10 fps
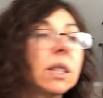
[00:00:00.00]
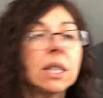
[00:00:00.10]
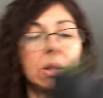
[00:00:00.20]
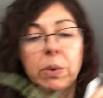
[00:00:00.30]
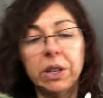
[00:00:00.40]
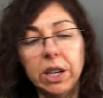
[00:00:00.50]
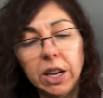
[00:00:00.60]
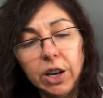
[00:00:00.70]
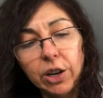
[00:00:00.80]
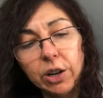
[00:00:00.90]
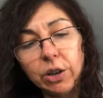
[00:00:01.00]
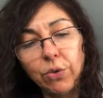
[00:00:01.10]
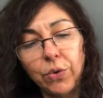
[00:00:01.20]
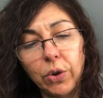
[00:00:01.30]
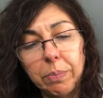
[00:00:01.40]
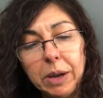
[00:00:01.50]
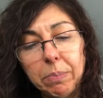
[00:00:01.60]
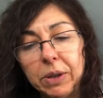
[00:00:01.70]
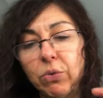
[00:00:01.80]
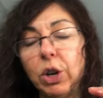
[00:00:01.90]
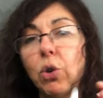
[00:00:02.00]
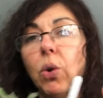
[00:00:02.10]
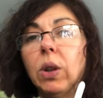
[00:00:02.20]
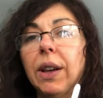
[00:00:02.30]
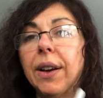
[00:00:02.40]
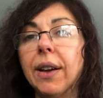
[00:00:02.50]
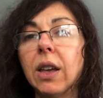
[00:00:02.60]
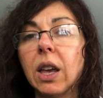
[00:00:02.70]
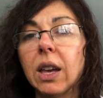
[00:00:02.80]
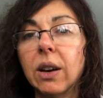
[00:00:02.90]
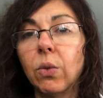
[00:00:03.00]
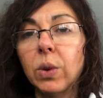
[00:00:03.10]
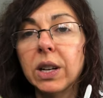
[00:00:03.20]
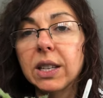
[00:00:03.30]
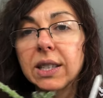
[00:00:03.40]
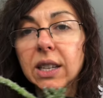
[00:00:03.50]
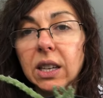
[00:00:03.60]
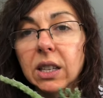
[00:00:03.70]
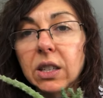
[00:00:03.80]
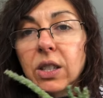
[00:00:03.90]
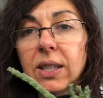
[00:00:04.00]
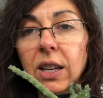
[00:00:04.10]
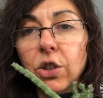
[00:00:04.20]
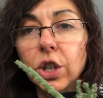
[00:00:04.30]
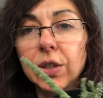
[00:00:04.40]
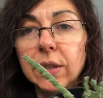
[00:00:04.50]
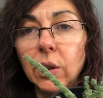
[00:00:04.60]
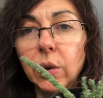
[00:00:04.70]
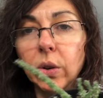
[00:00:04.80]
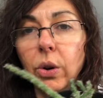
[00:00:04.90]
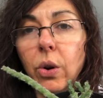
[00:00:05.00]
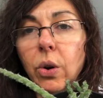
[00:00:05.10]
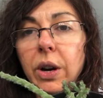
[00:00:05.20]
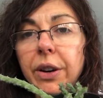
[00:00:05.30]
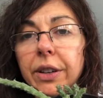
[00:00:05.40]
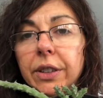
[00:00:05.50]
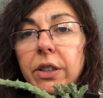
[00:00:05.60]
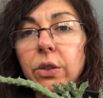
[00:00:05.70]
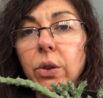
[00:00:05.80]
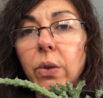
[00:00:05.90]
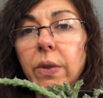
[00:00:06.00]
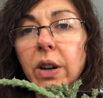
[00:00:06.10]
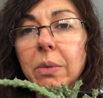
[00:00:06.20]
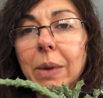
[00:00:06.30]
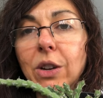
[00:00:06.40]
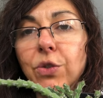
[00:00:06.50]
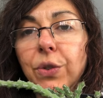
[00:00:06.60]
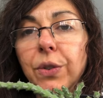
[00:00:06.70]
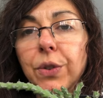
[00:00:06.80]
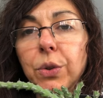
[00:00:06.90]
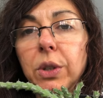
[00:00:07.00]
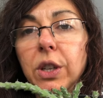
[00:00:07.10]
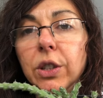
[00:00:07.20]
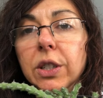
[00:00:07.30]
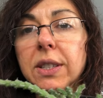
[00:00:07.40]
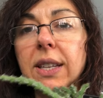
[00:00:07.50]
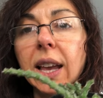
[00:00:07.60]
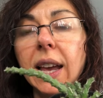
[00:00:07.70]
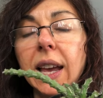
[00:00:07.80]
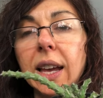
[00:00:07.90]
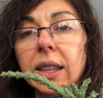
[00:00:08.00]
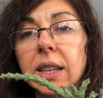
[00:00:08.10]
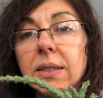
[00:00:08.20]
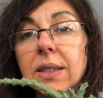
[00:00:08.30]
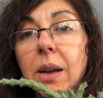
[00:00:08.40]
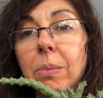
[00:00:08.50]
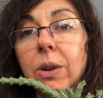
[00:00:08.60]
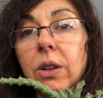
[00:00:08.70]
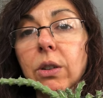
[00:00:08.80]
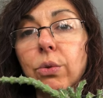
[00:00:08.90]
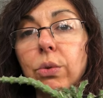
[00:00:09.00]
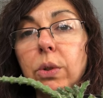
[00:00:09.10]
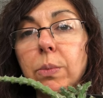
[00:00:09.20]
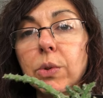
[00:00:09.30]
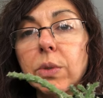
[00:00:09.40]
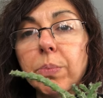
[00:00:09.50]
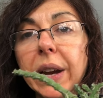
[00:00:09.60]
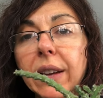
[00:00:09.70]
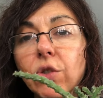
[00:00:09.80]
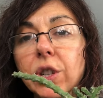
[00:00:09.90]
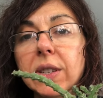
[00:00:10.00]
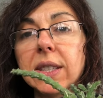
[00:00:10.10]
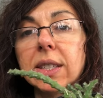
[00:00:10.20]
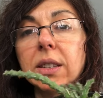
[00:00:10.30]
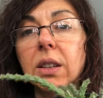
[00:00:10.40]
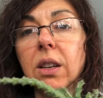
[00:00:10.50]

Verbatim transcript: This one here, Euphorbia petricola, was such a slow grower, didn't grow very much for a few years and this summer grew the most branches